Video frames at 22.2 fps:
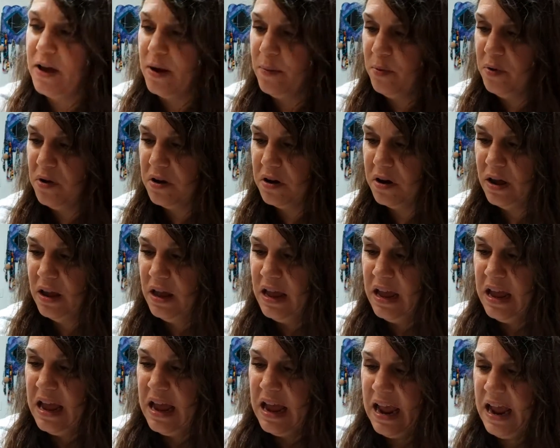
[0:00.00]
fabric
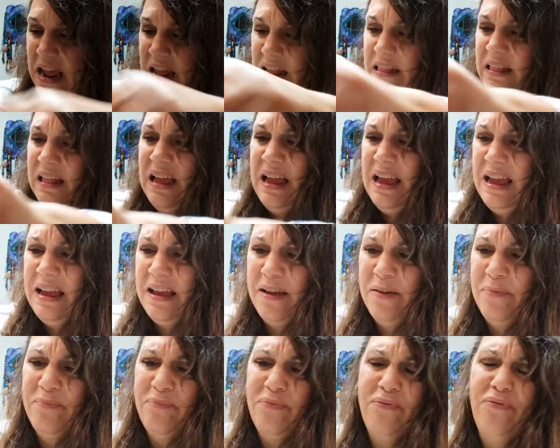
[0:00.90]
and like
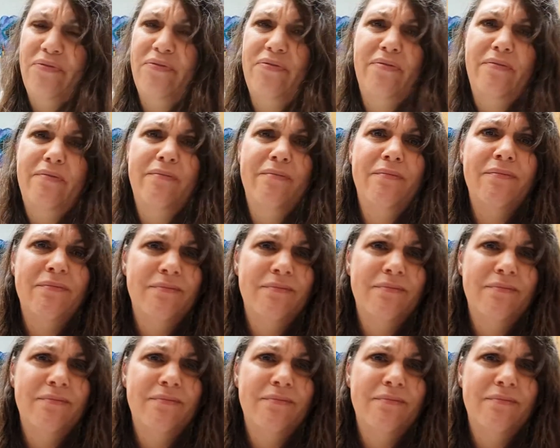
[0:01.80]
pfft,